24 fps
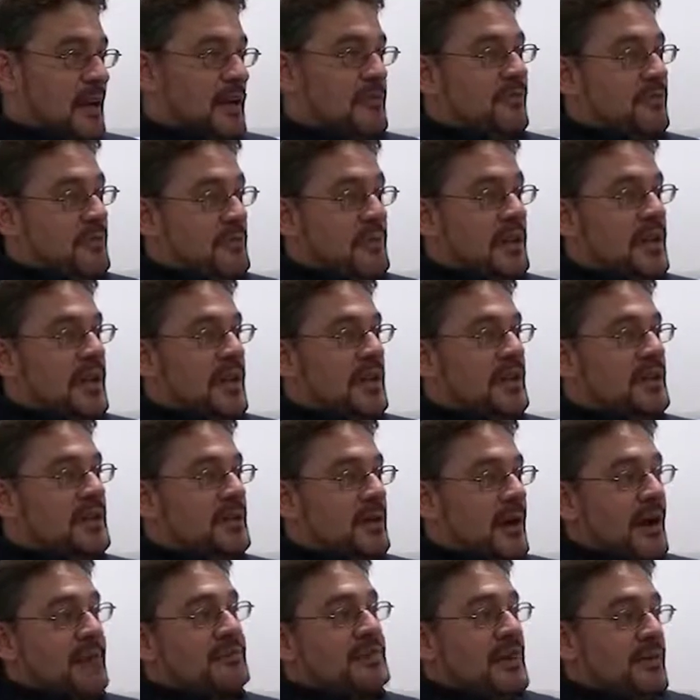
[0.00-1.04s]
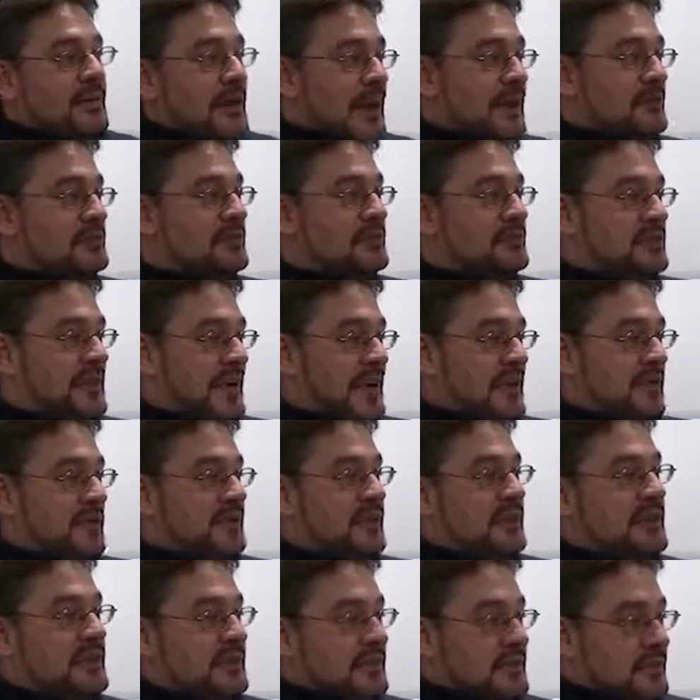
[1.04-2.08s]
For me, you have to have an out-of-town
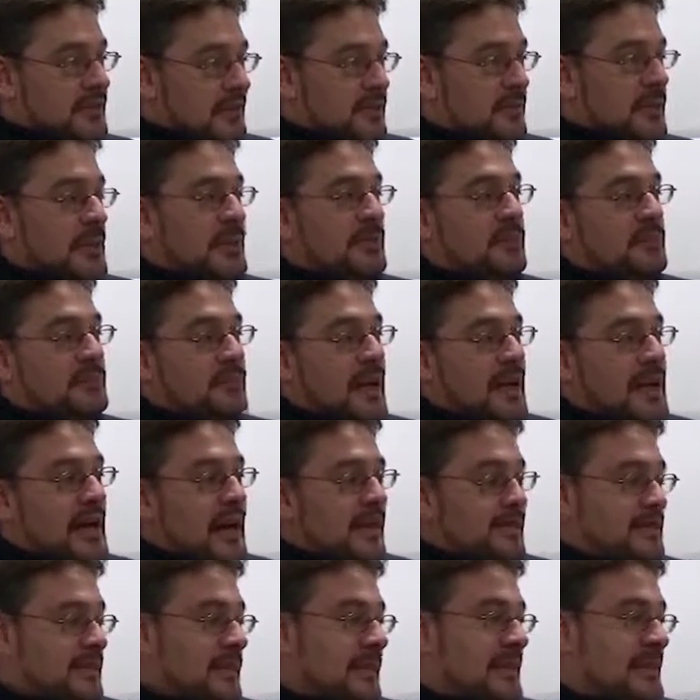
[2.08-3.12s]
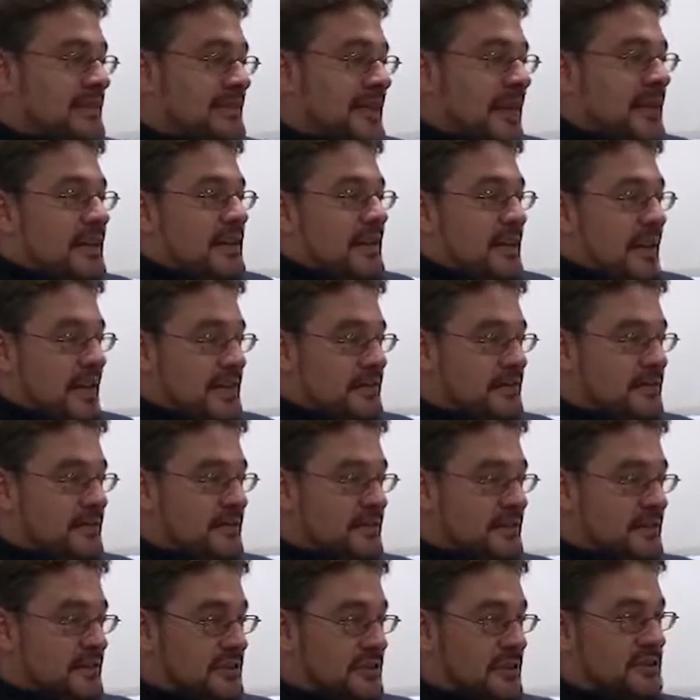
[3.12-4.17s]
thing that people have to make a
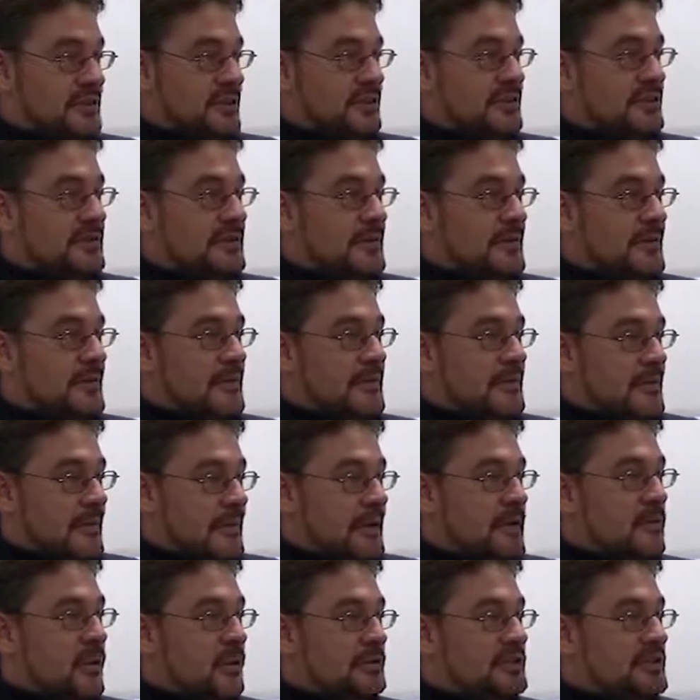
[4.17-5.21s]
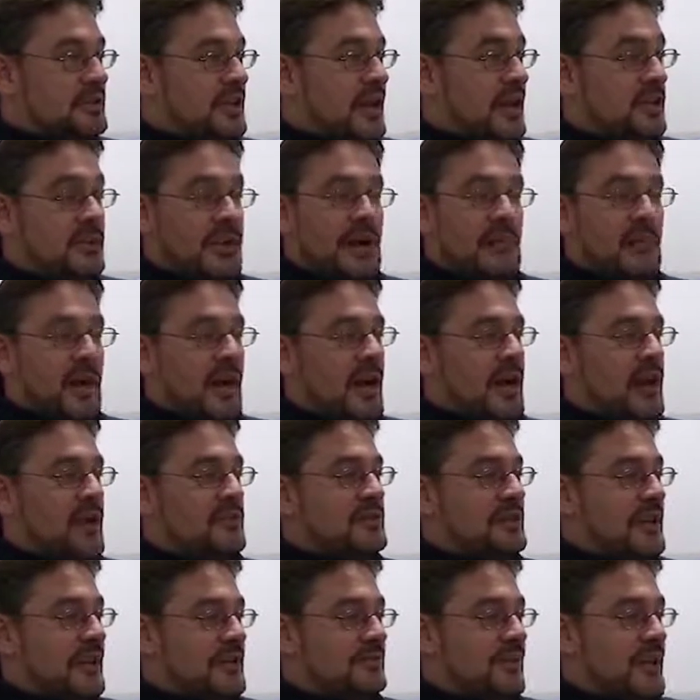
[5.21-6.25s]
dedicated decision that they want to go. Now, when I go
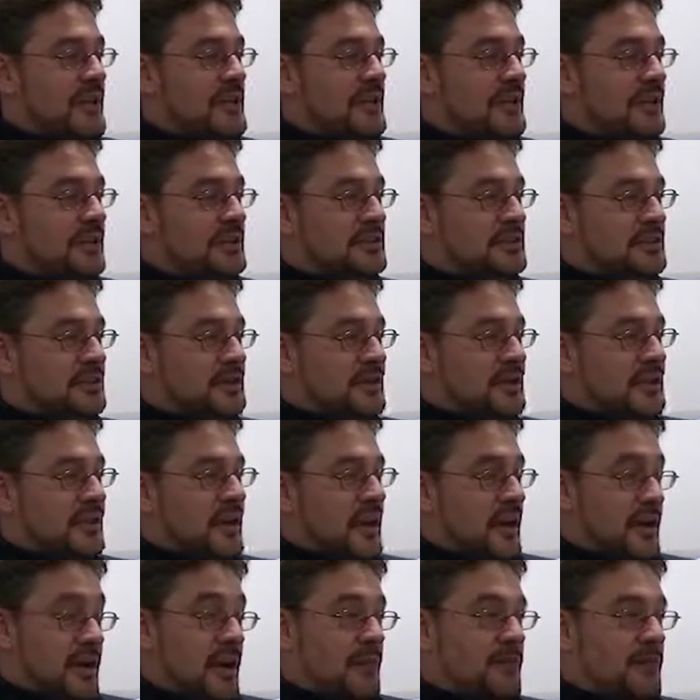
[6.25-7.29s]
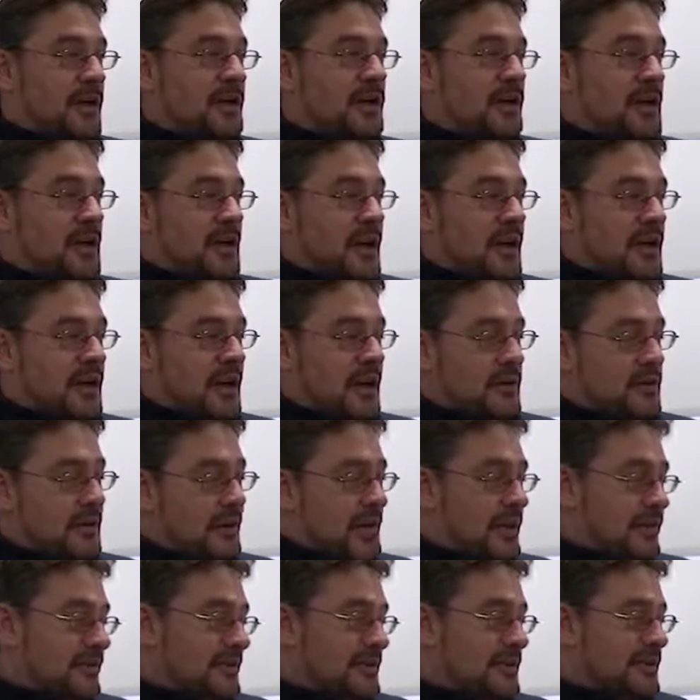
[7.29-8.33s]
to Las Vegas, I'm lucky that I go
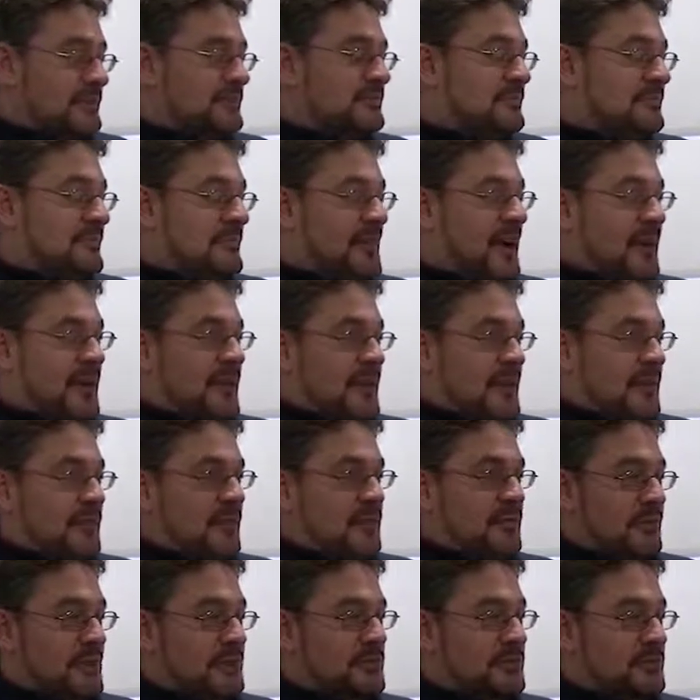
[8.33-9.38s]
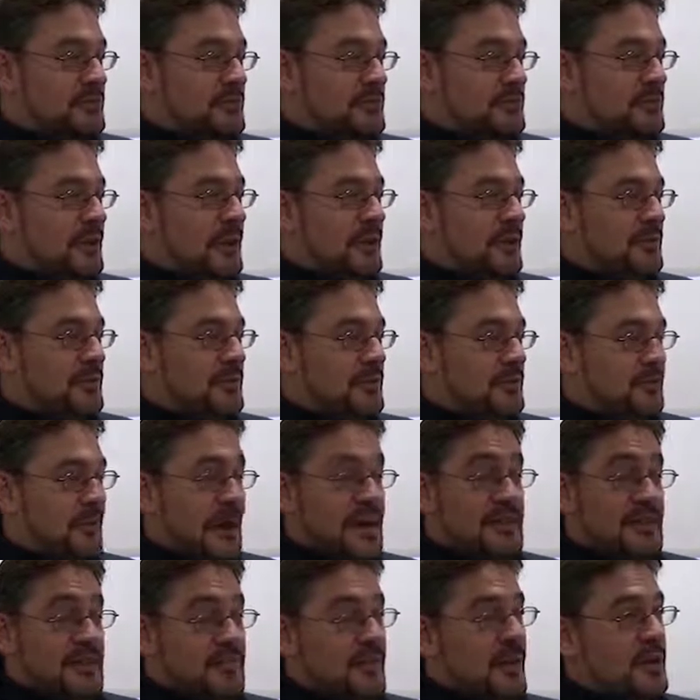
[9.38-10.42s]
there for academic reasons as well, but
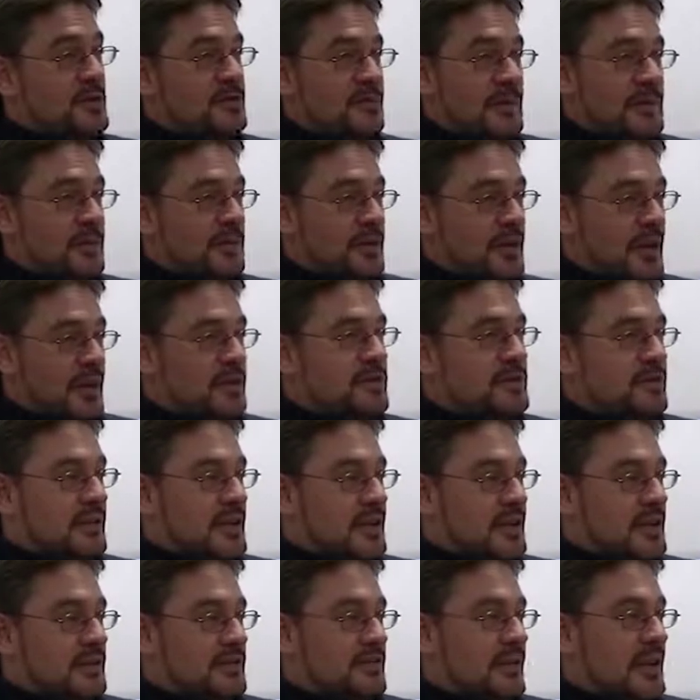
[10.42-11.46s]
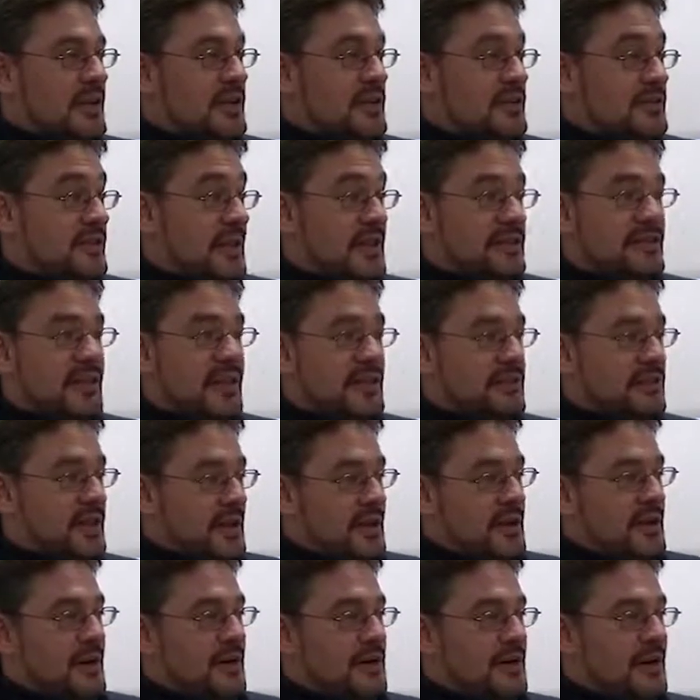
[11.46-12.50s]
basically most people that go to Las Vegas, they know that
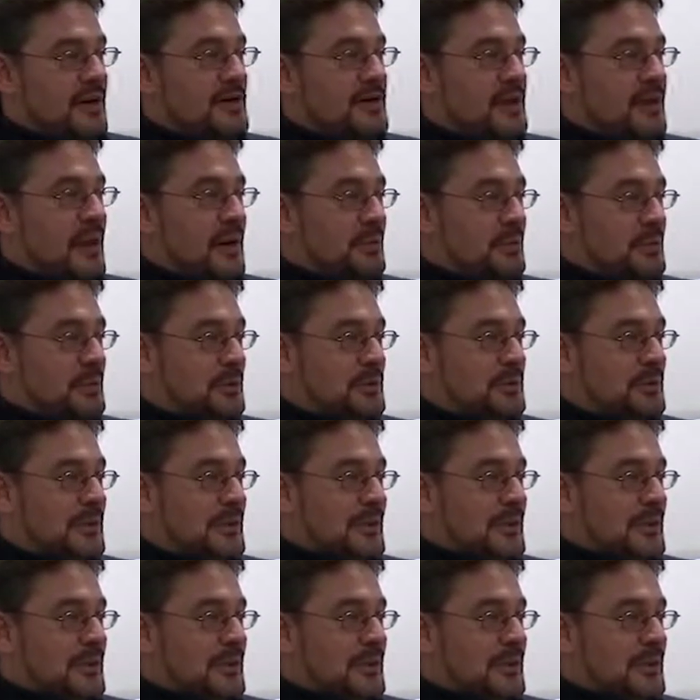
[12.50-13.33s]
they're going there to gamble.